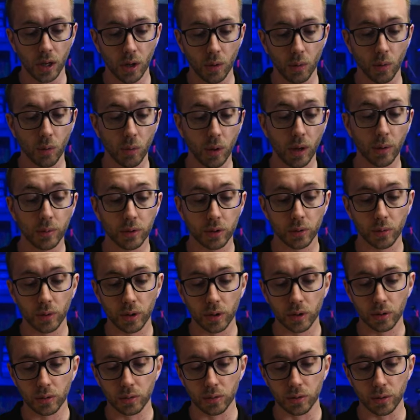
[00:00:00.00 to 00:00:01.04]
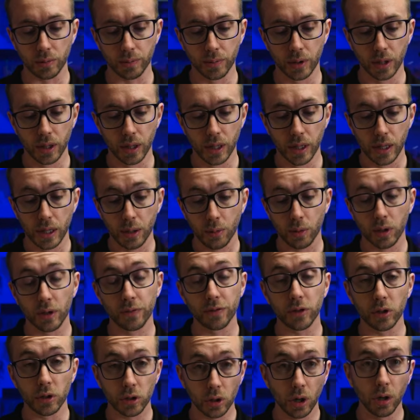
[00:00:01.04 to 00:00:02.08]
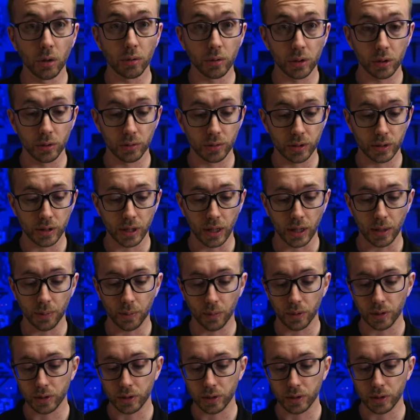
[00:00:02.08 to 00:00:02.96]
Well, why would you want to use them? Well, if you don't use tape,